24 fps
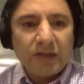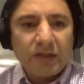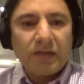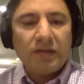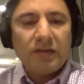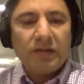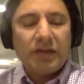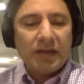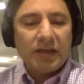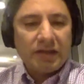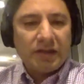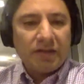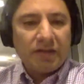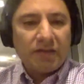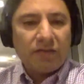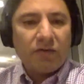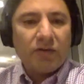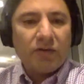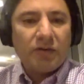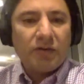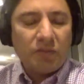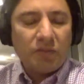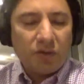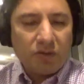Data for
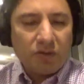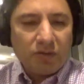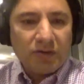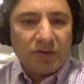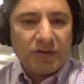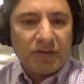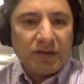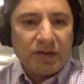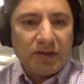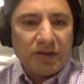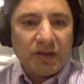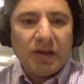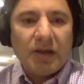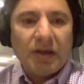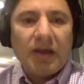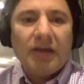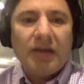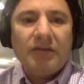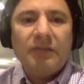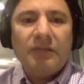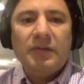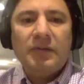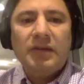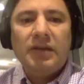Democracy
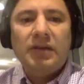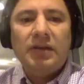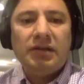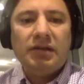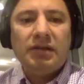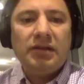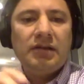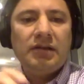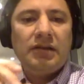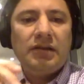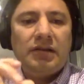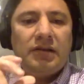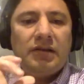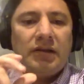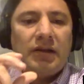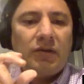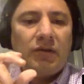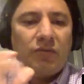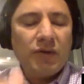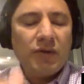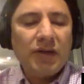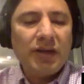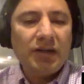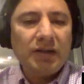has been a
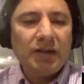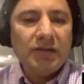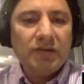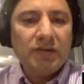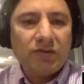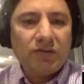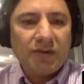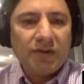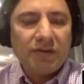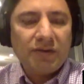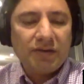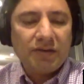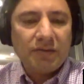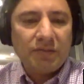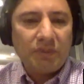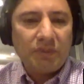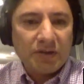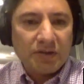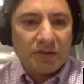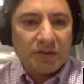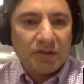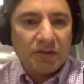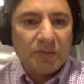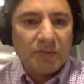really interesting
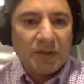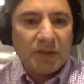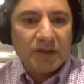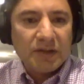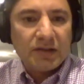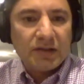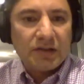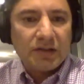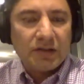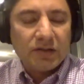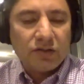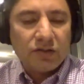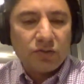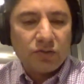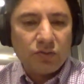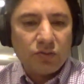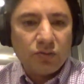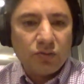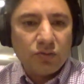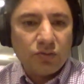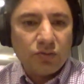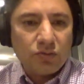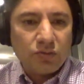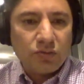participant
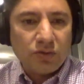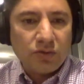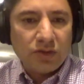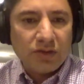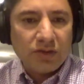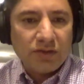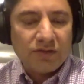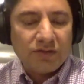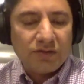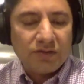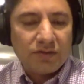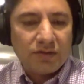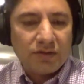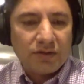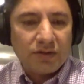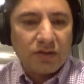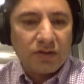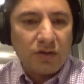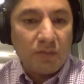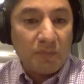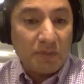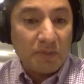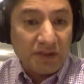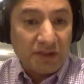to these
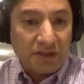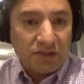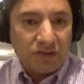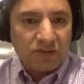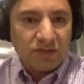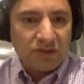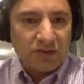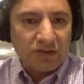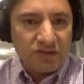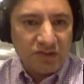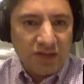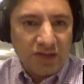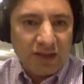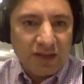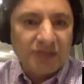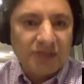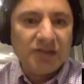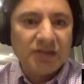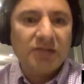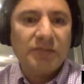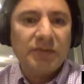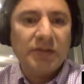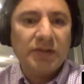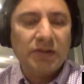competitions and
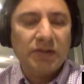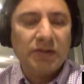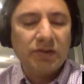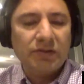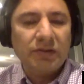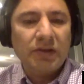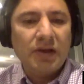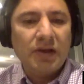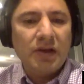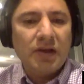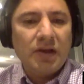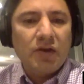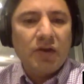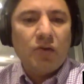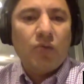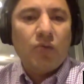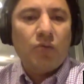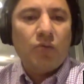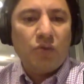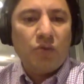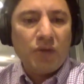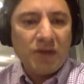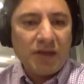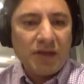challenges, because
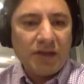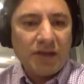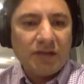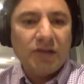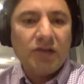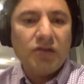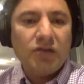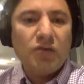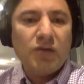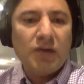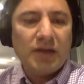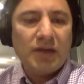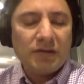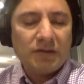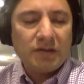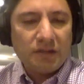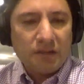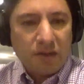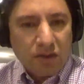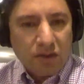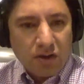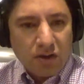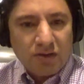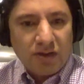we as the UN
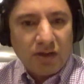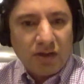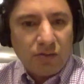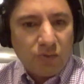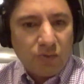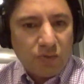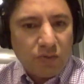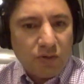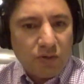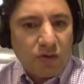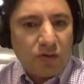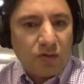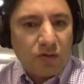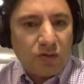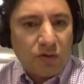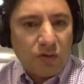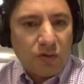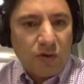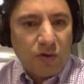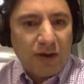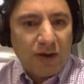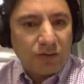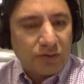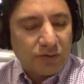thought that we were going to
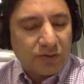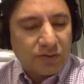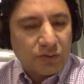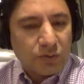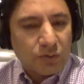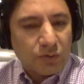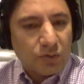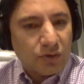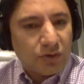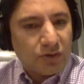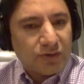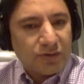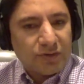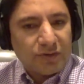crowdsource